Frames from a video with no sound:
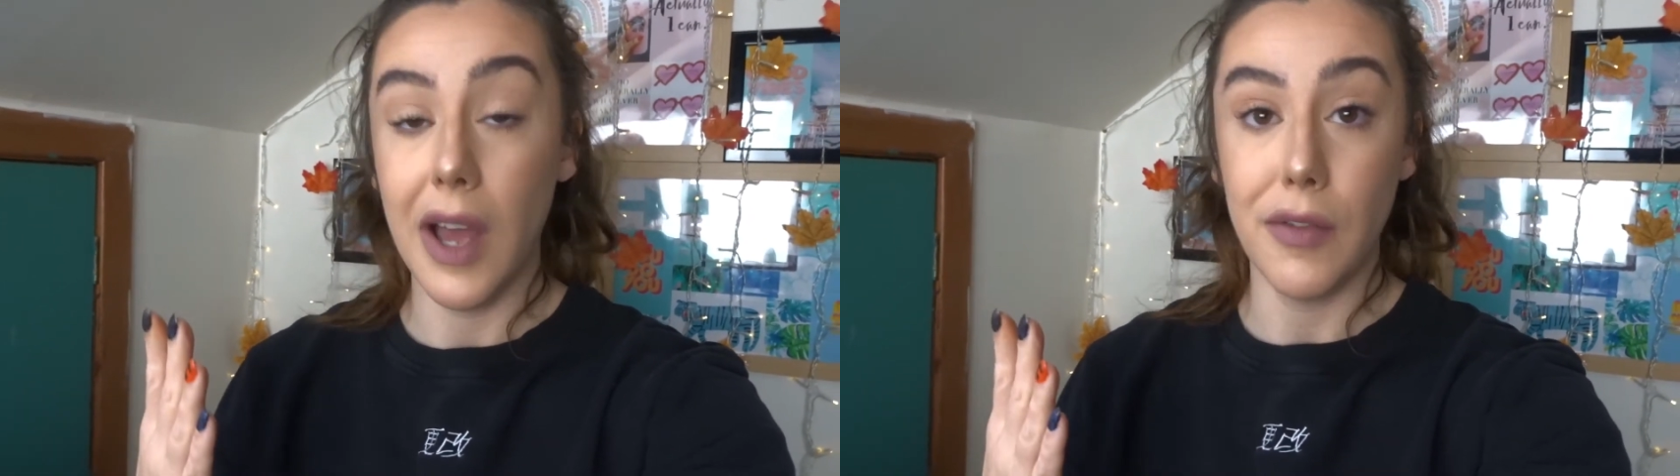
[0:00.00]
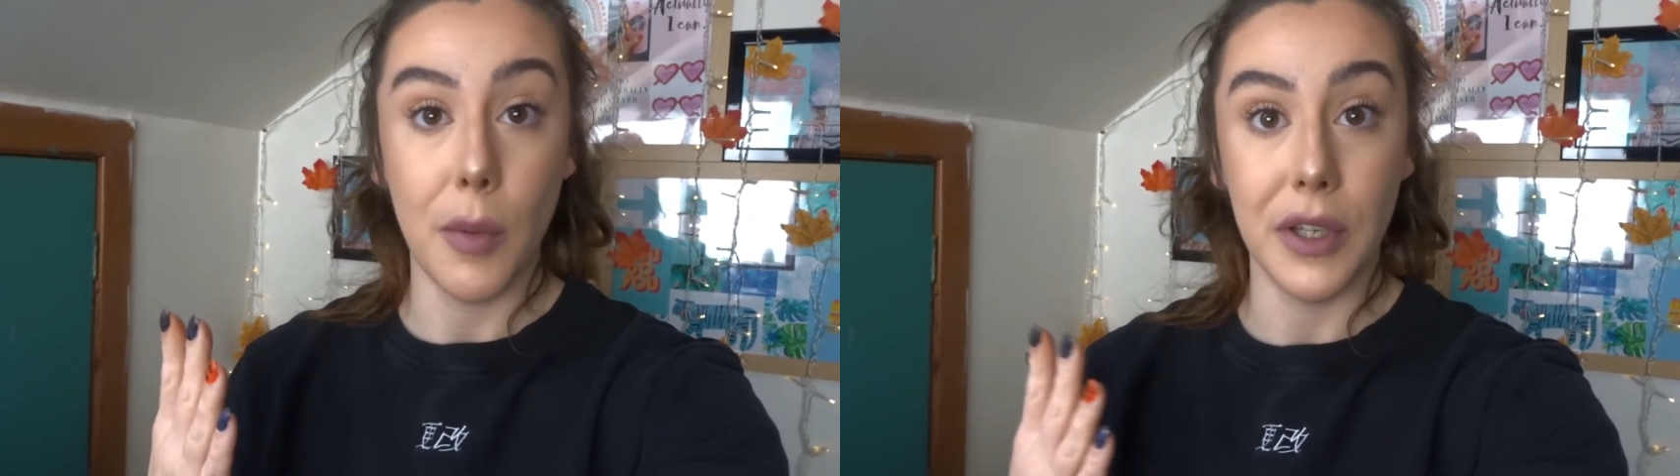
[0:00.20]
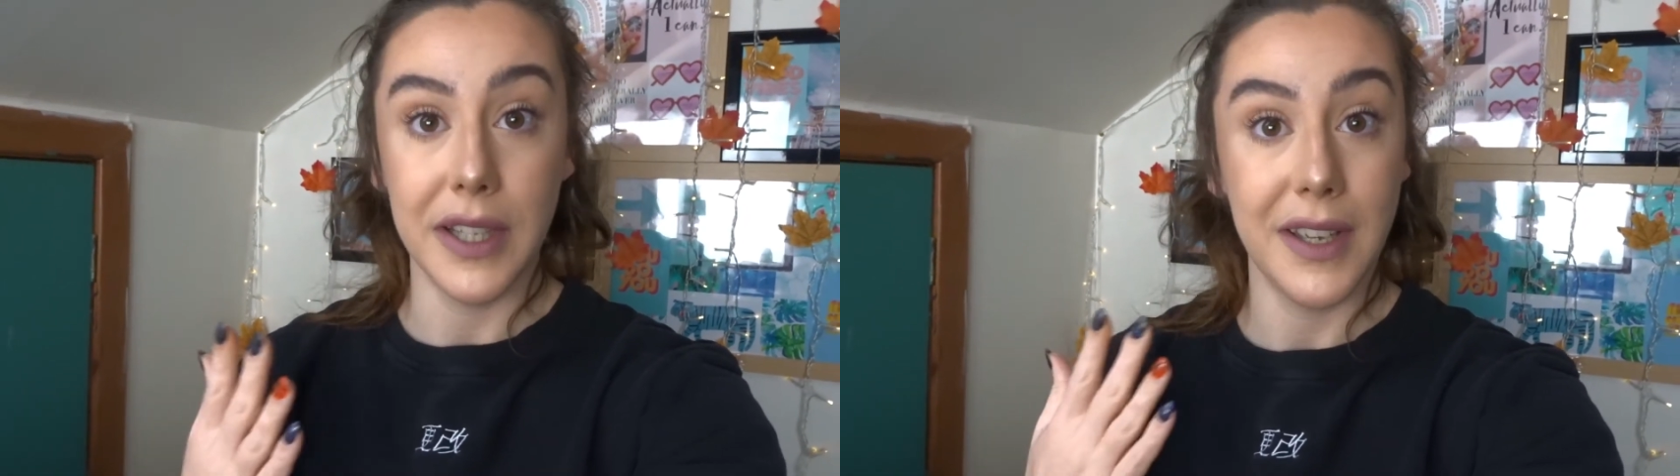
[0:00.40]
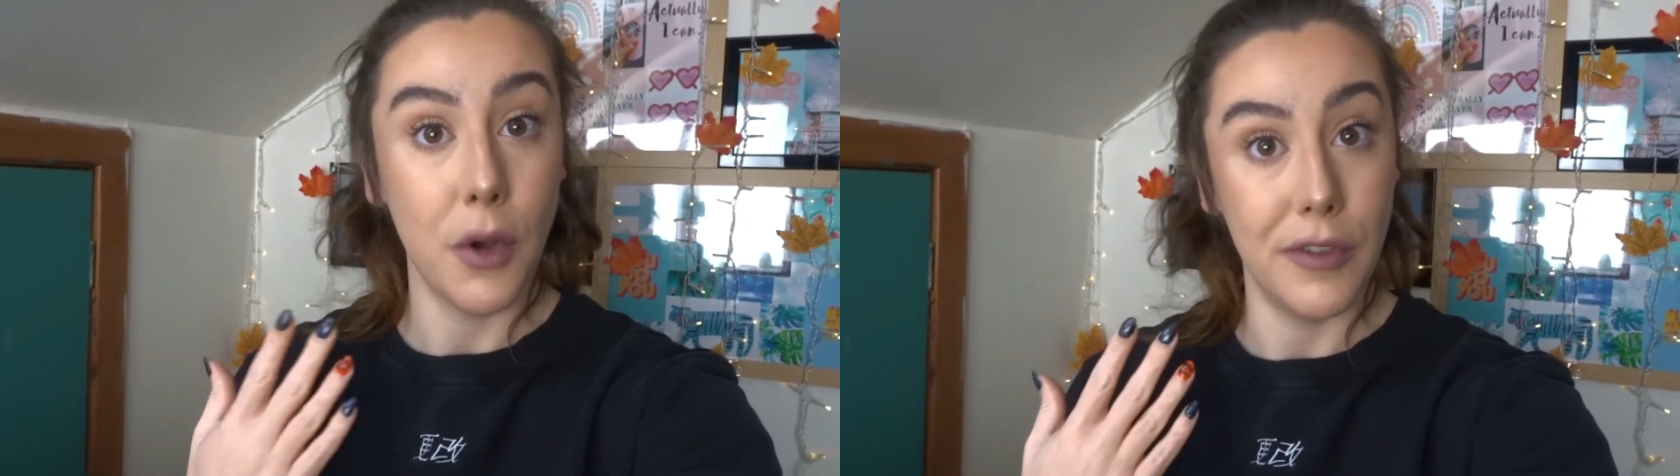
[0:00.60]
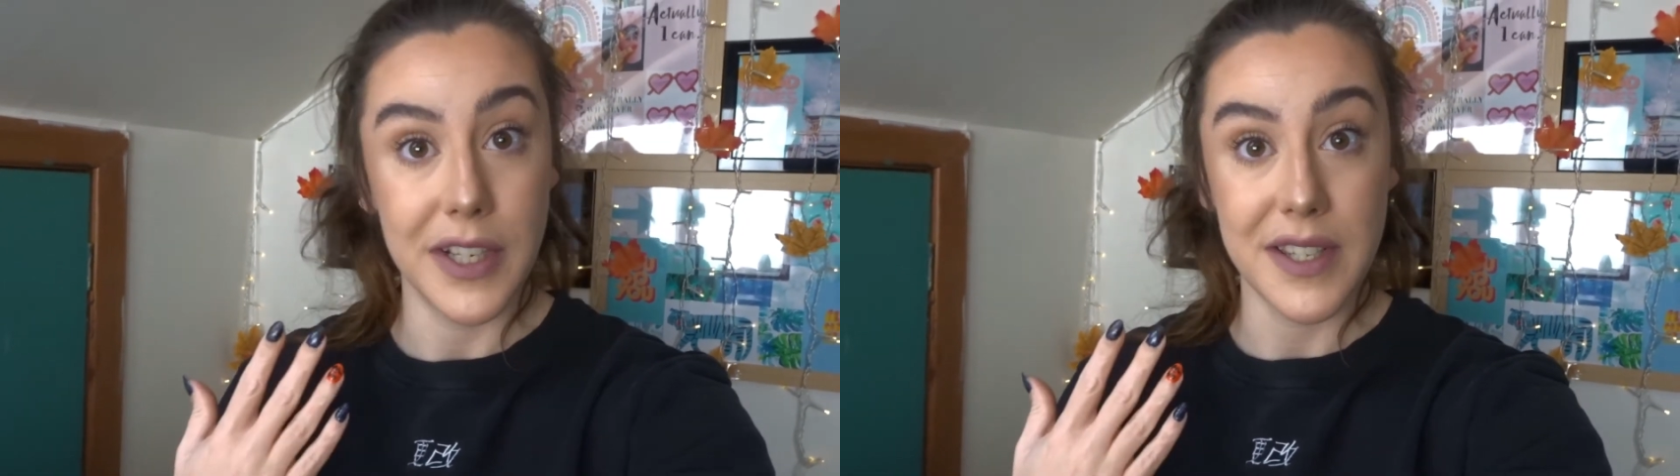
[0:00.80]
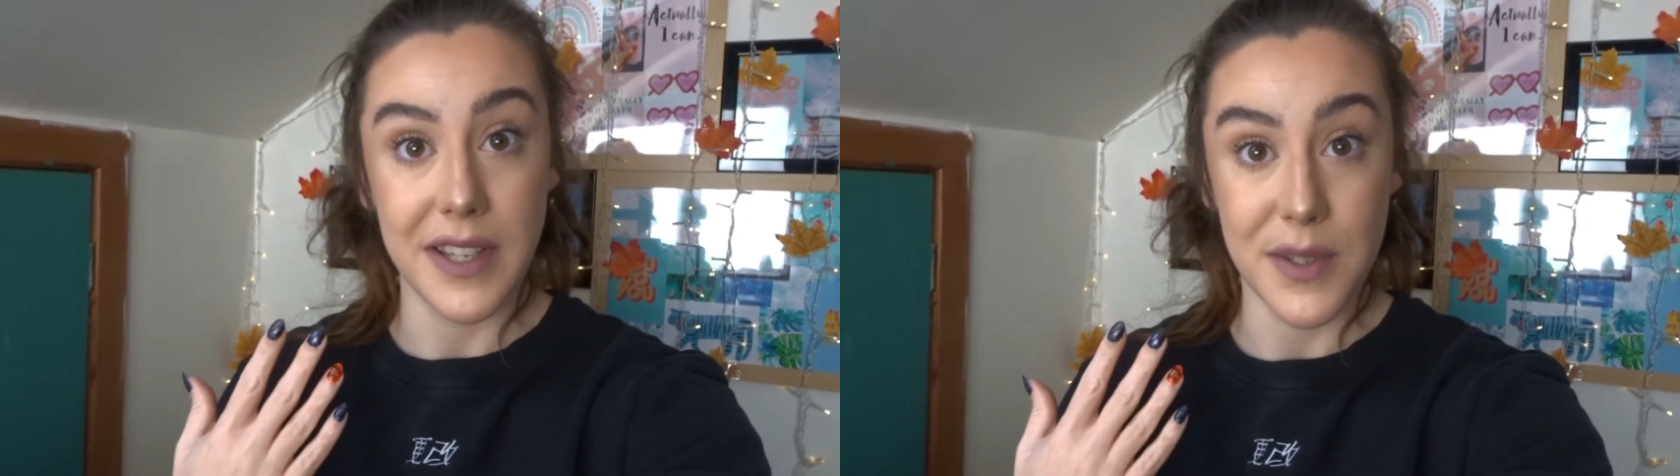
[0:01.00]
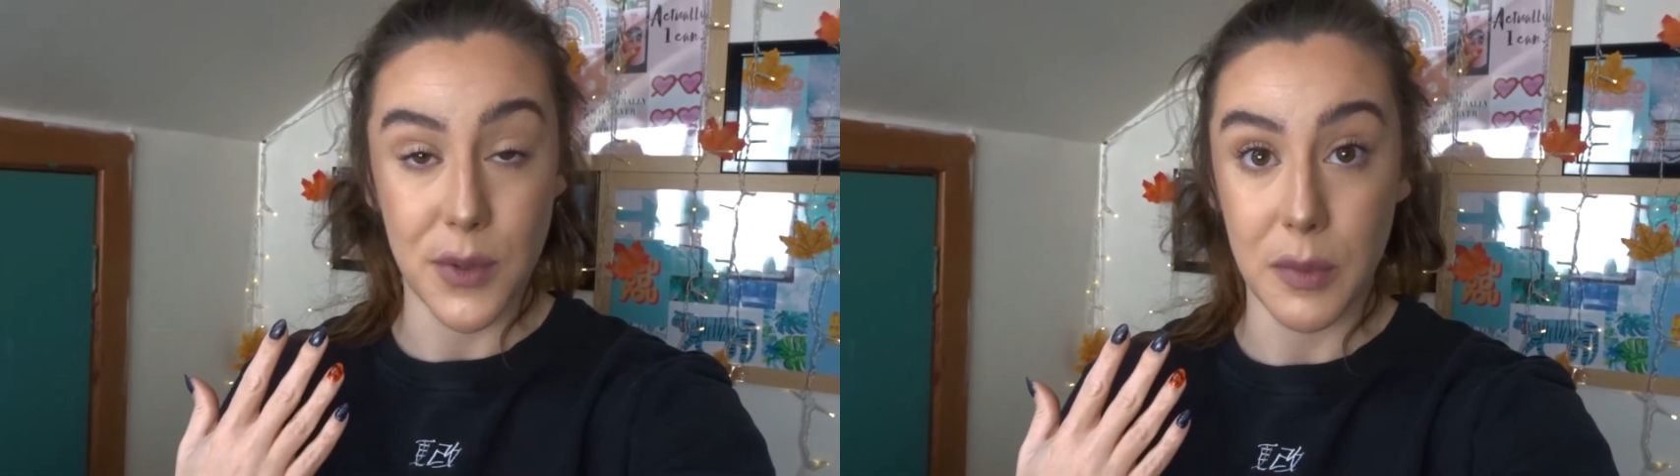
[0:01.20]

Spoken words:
everybody obviously is going